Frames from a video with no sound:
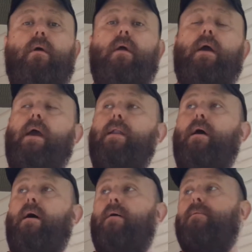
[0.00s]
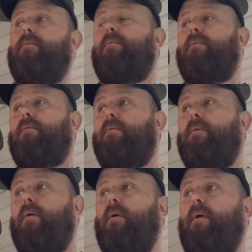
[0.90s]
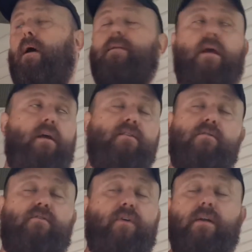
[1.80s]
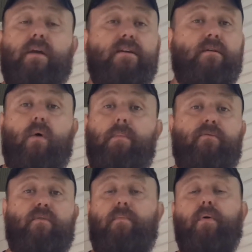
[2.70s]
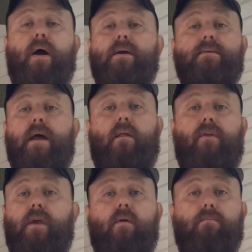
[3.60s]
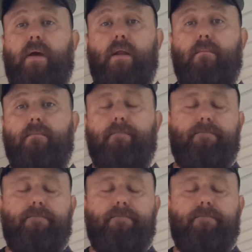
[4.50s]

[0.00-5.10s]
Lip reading: And I'll tell you, these are just fantastic weapons for the price. I don't think you can beat them.